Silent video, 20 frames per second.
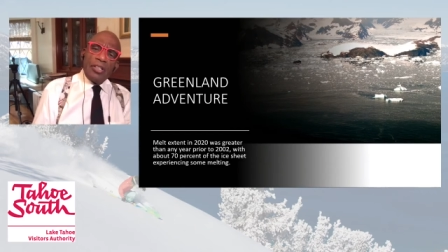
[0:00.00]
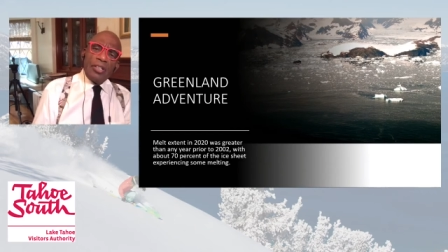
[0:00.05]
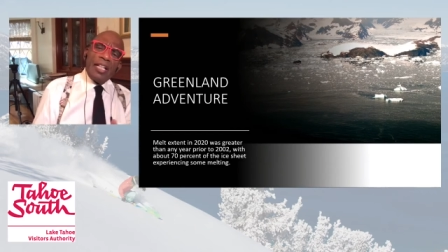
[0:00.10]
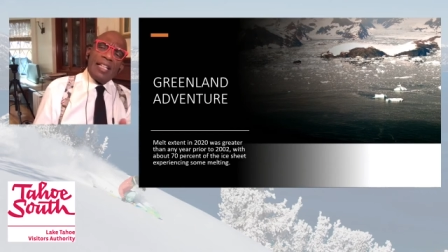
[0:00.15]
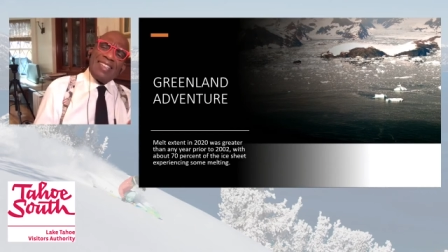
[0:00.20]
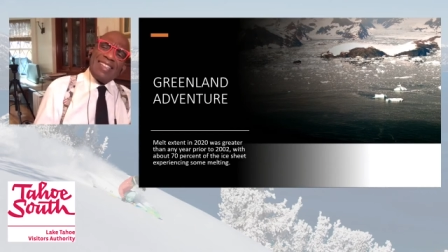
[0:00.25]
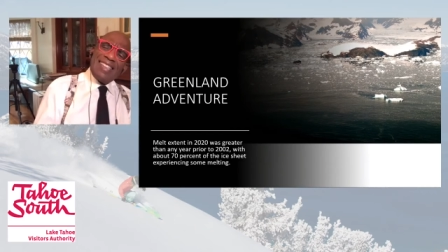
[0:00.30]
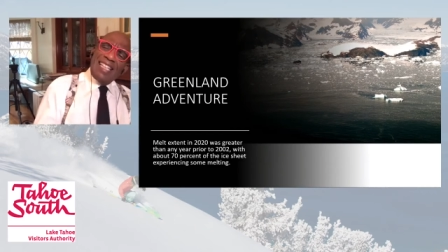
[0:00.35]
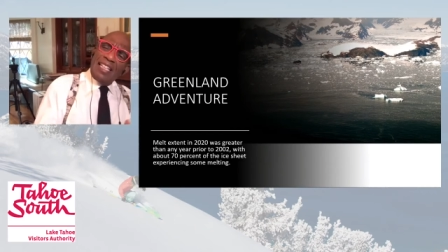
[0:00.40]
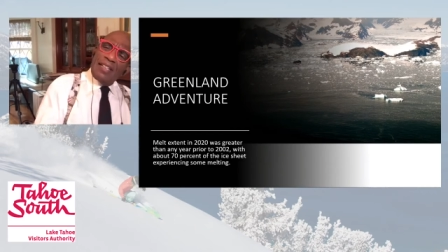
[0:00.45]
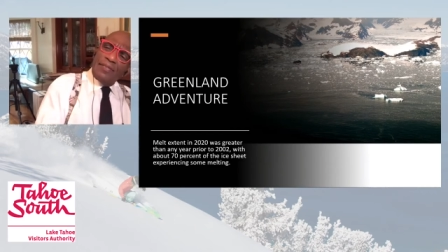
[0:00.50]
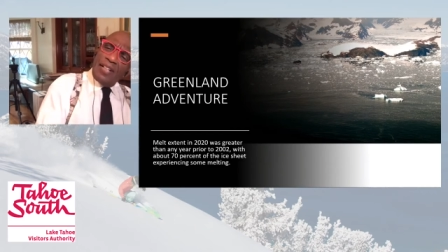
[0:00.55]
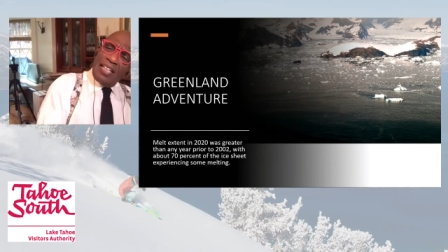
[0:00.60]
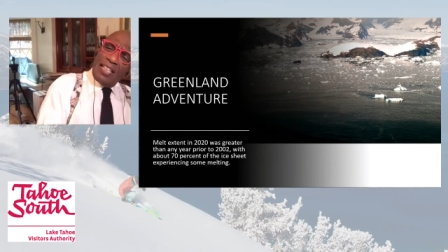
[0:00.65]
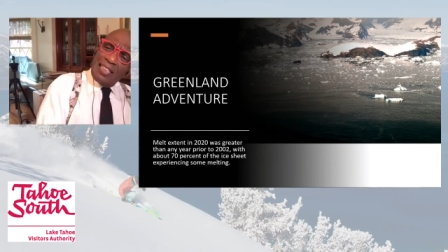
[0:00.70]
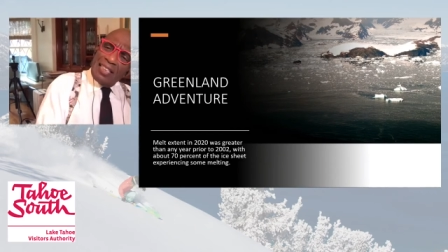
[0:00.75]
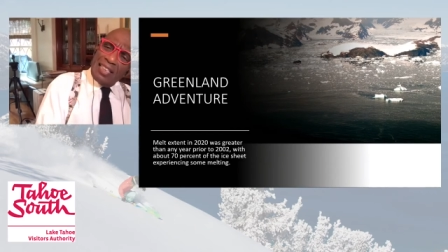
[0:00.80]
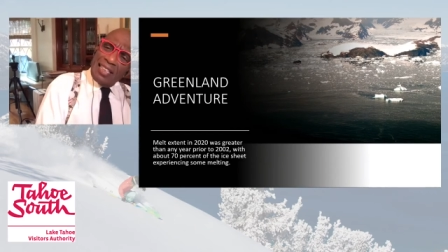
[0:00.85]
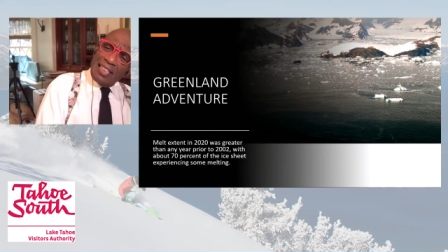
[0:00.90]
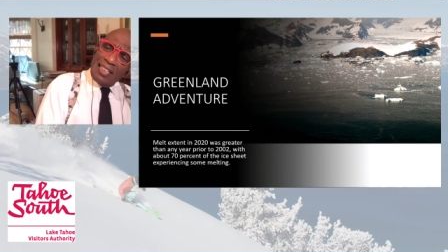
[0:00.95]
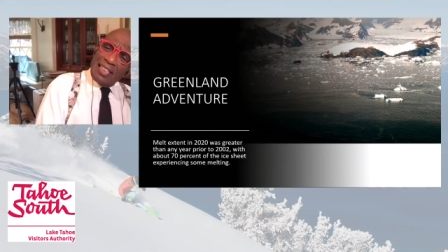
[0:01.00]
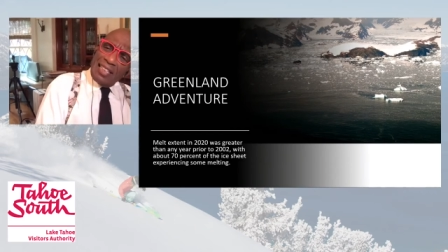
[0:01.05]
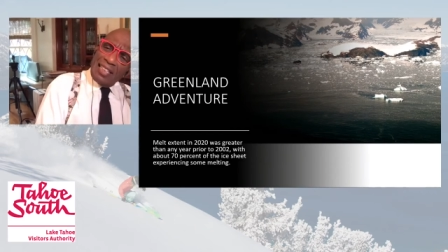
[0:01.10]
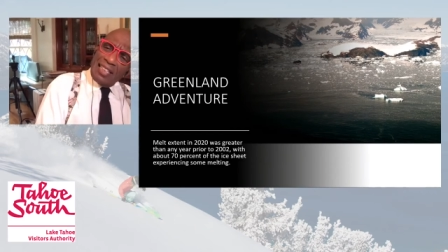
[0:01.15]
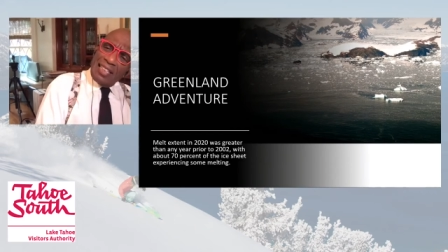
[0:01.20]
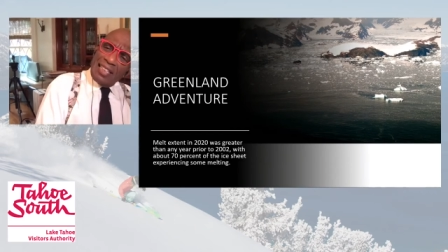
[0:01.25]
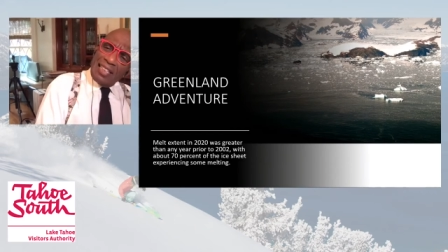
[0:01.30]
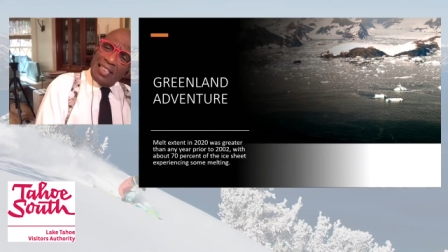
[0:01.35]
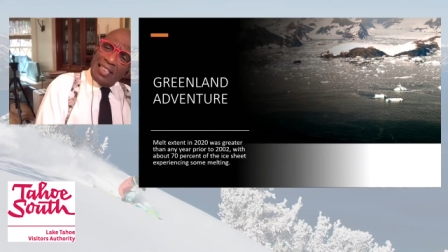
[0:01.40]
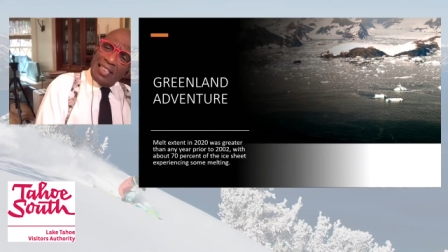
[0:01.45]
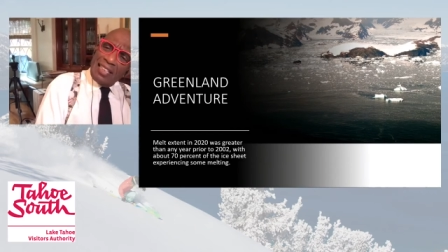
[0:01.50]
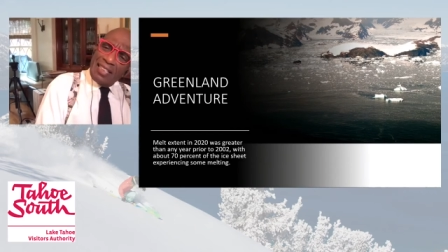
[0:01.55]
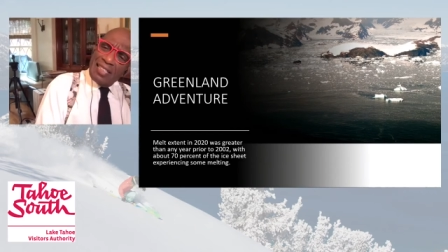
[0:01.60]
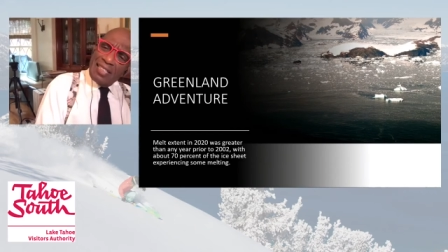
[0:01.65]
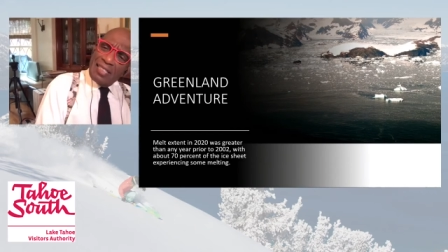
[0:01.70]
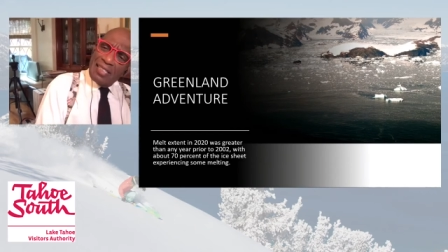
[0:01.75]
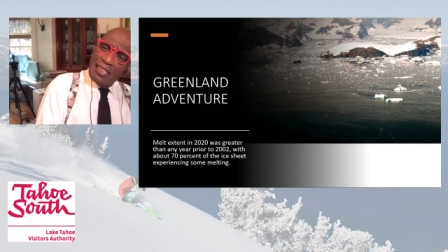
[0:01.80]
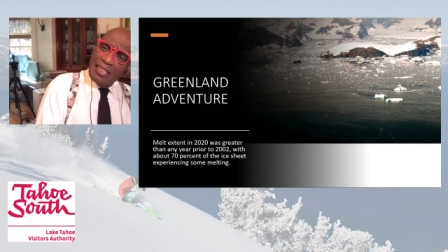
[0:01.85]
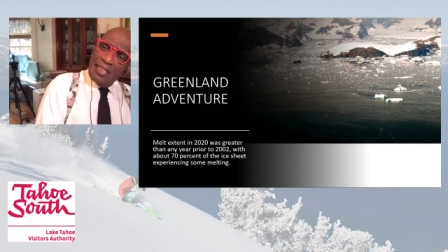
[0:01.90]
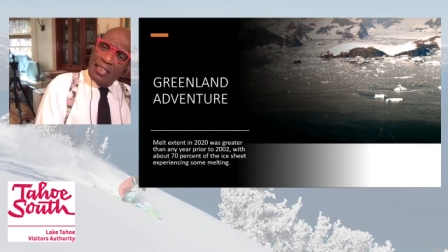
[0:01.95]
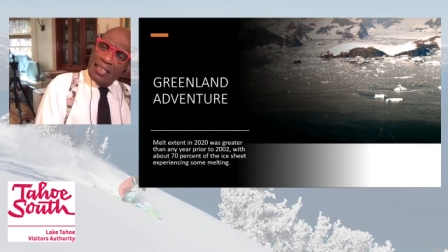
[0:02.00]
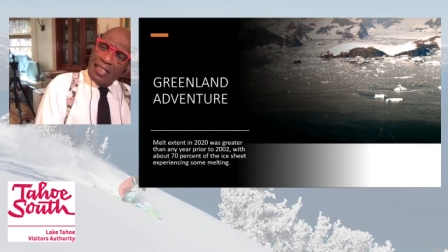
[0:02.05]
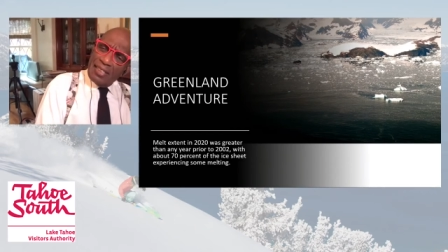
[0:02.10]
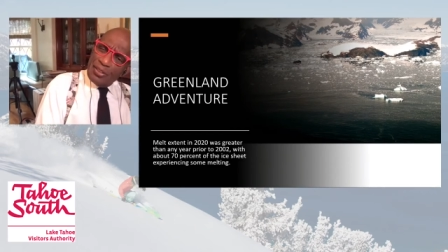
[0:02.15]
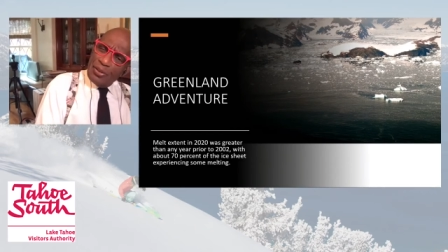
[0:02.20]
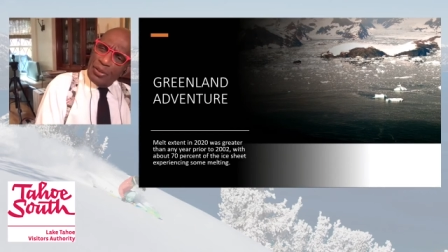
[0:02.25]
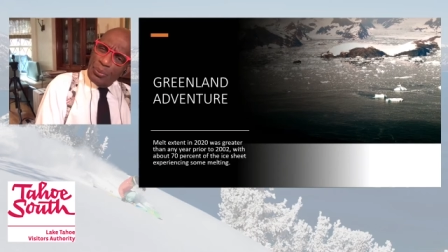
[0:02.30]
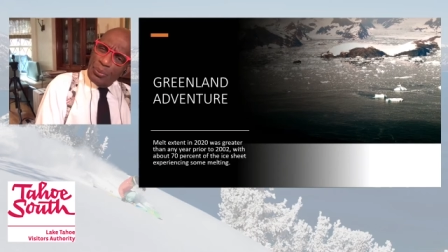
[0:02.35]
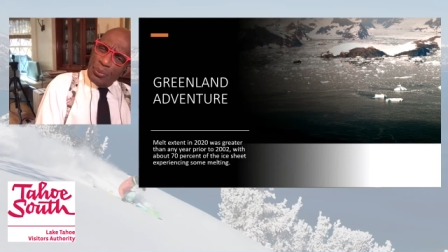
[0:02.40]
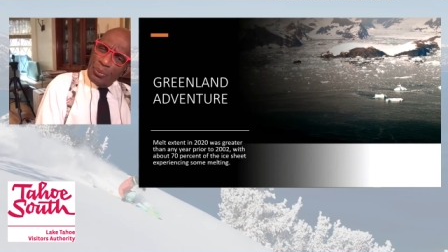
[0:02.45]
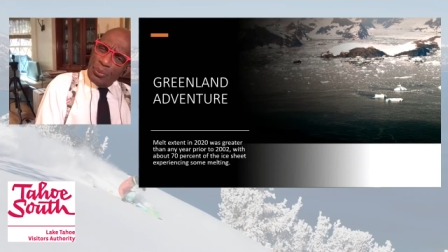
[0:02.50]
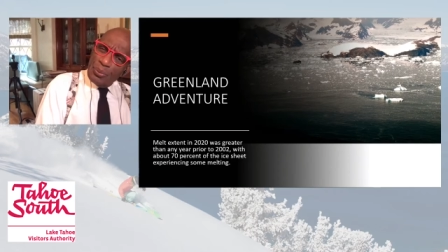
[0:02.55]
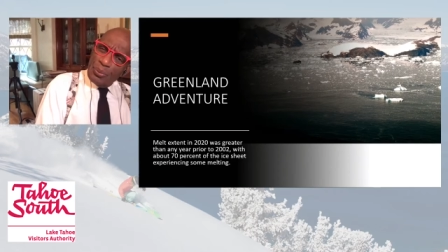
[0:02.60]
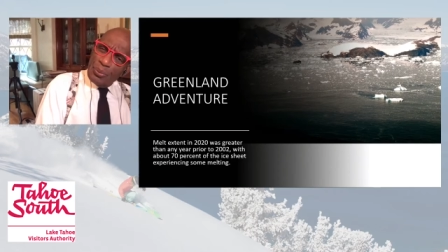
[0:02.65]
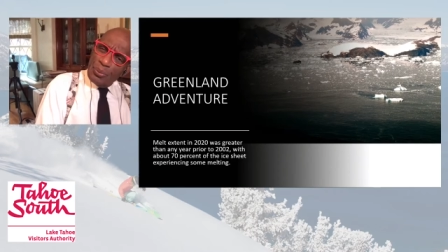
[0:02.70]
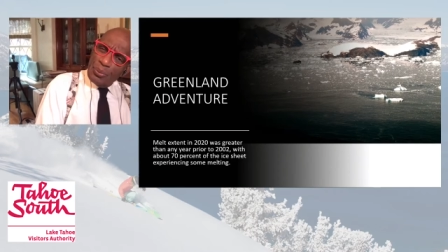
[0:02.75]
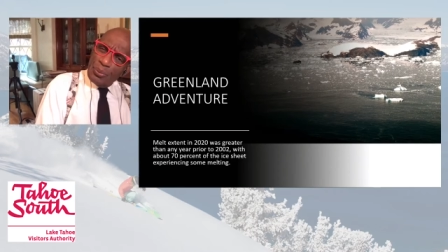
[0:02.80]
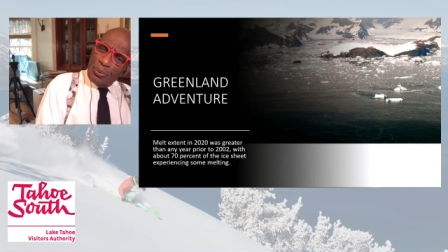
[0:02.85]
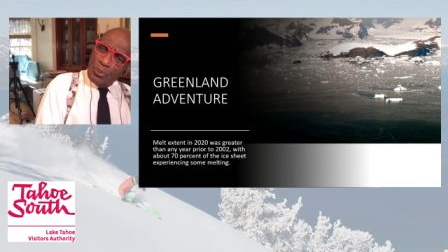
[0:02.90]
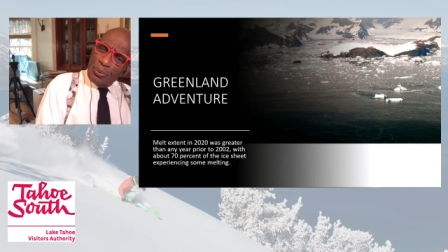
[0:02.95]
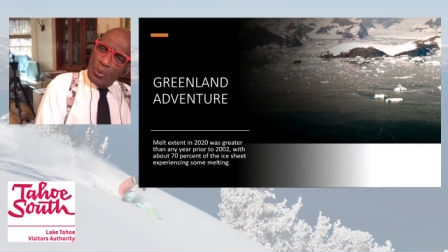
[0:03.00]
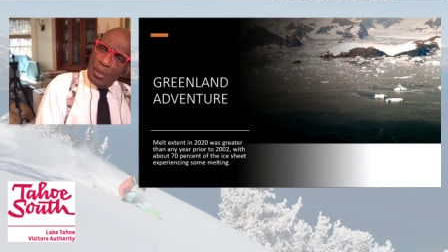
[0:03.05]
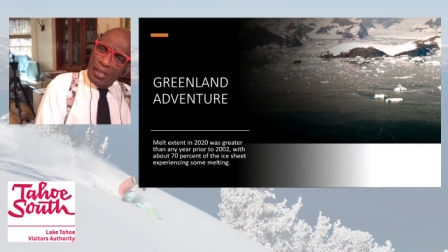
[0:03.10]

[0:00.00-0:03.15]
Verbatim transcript: and I think if I click this, it's going to run.